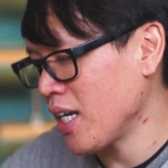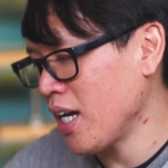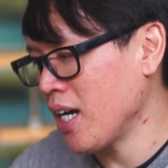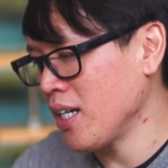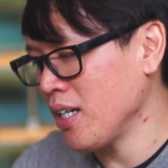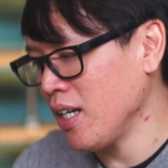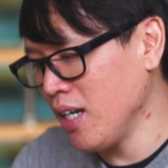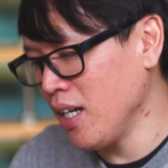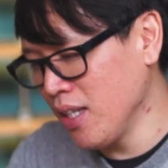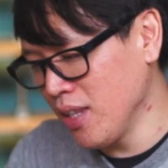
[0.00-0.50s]

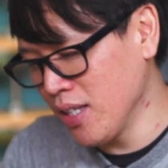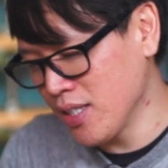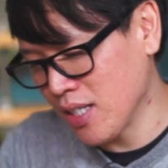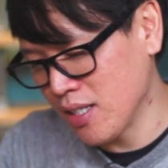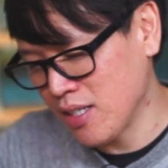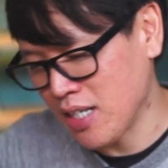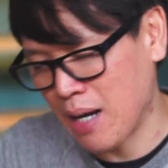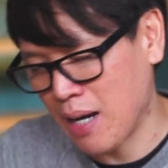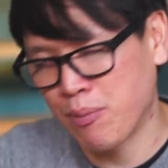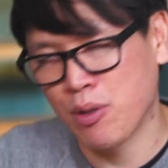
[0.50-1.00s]
And in this
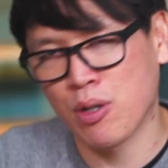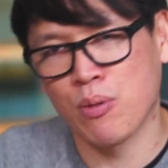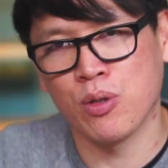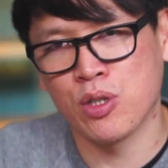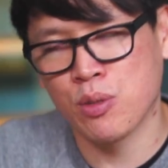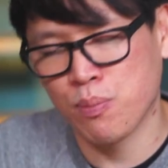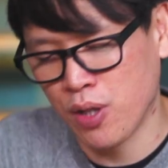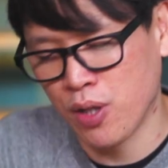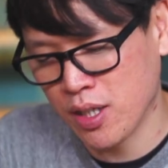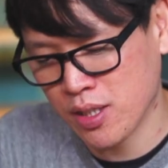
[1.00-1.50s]
adapter,
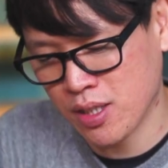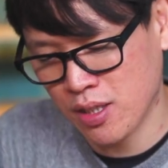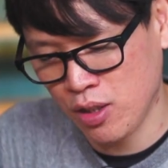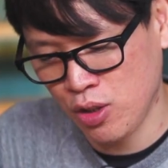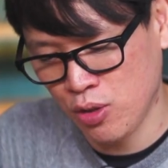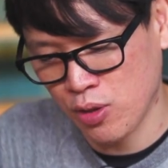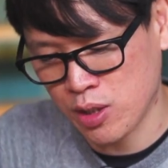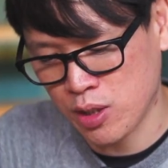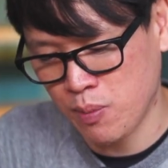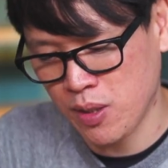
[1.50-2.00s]
which plugs into
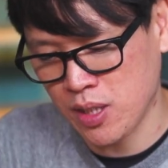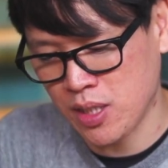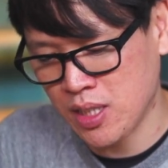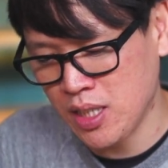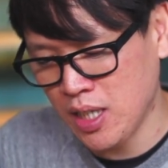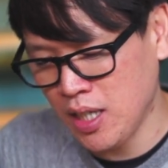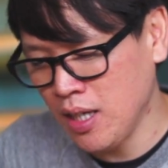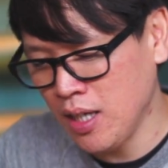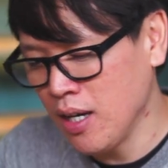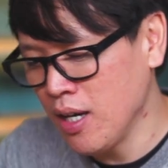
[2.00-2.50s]
U S B
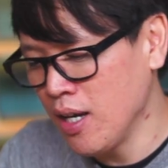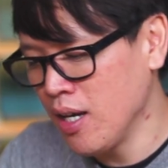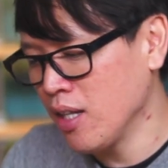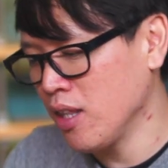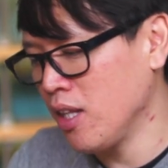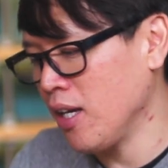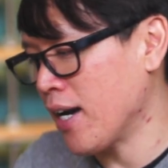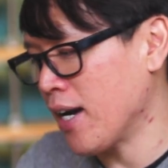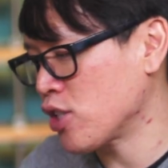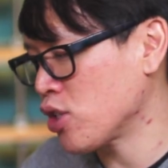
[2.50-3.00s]
C,
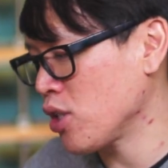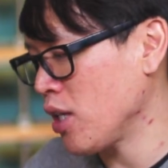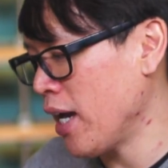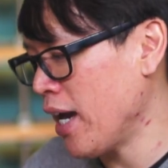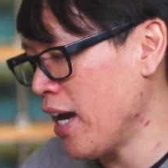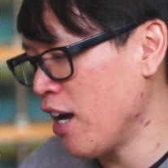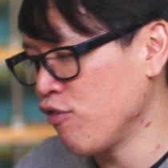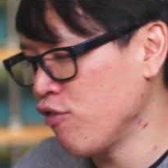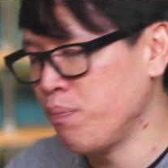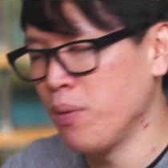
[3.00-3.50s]
they actually
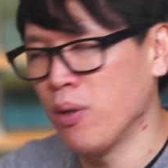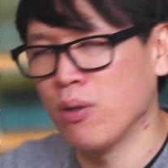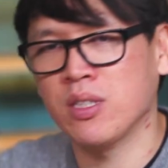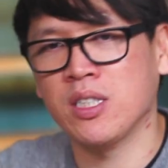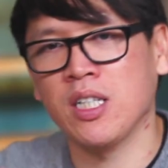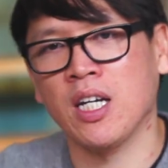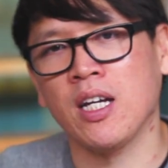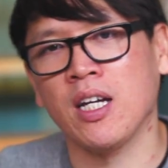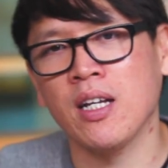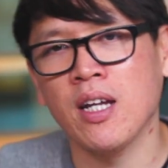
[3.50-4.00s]
have
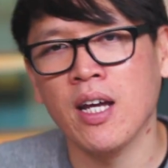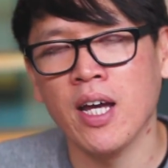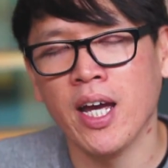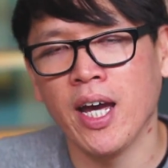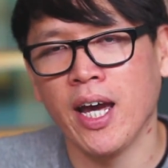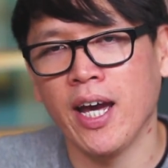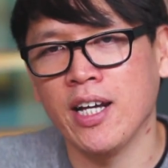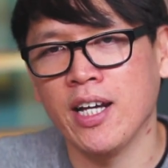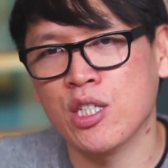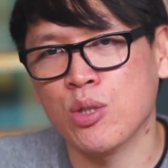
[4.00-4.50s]
built in
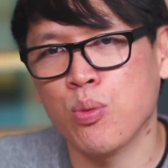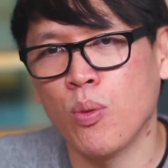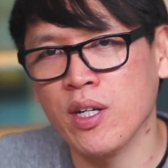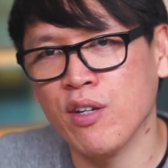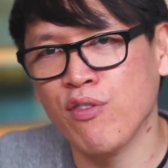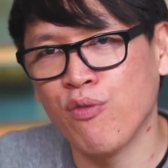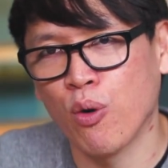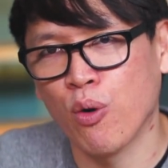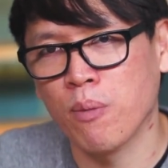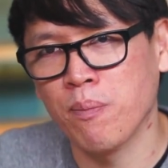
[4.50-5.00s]
a
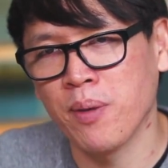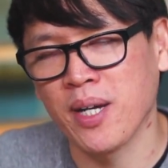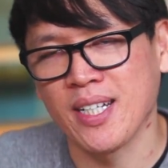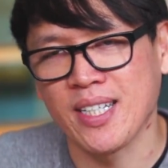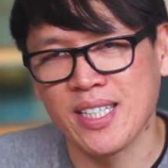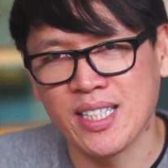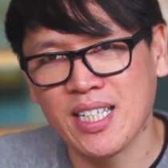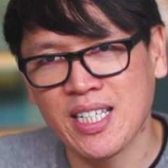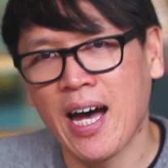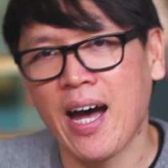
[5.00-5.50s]
twenty-four
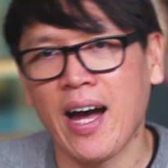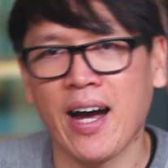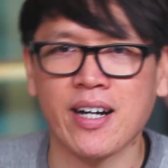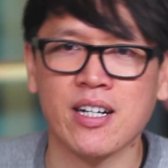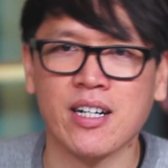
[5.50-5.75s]
bit D A